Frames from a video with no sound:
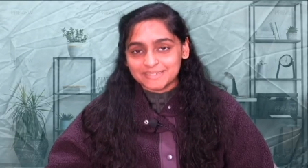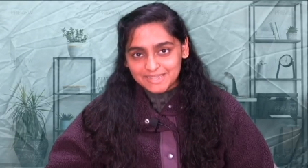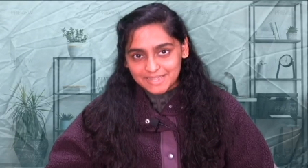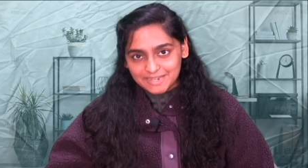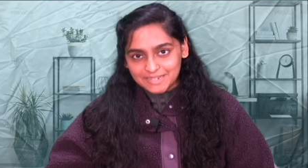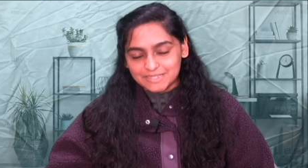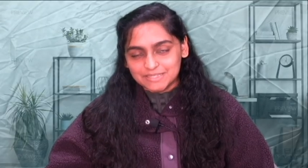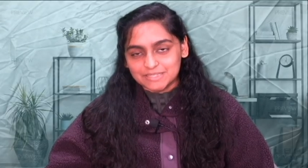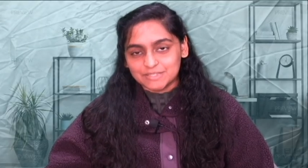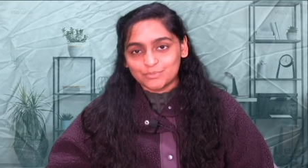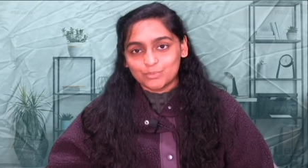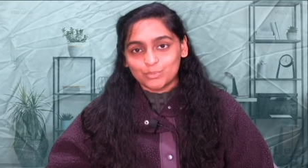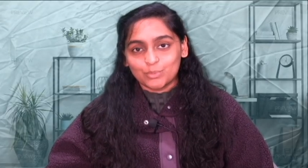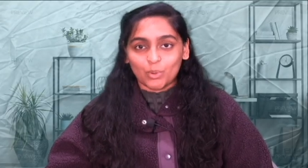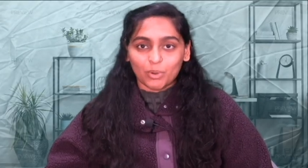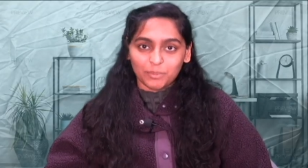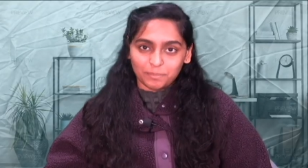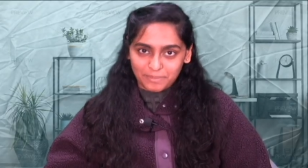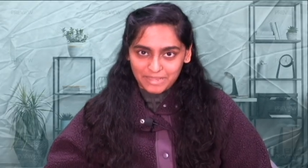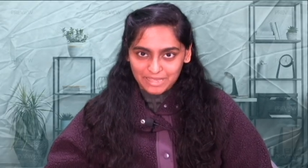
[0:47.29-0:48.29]
tenants for
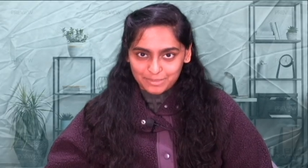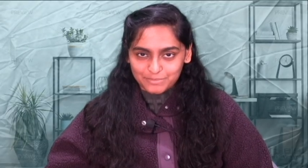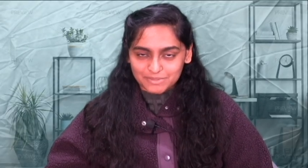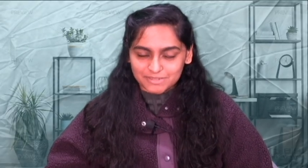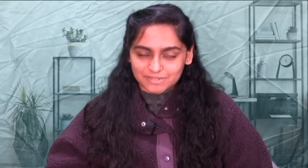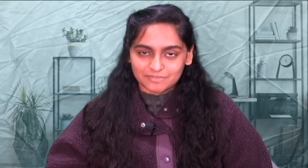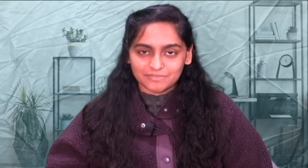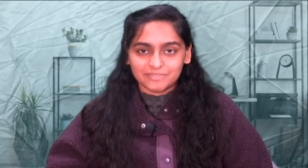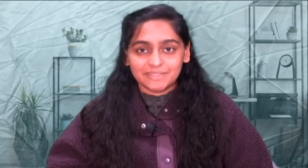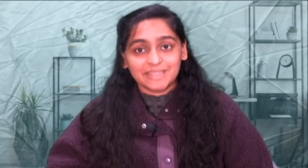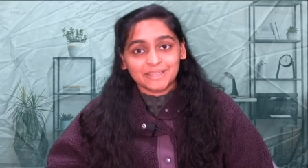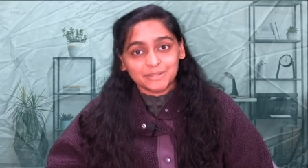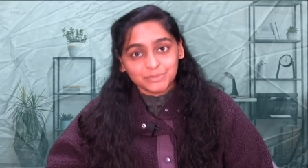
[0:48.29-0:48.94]
non-payment of the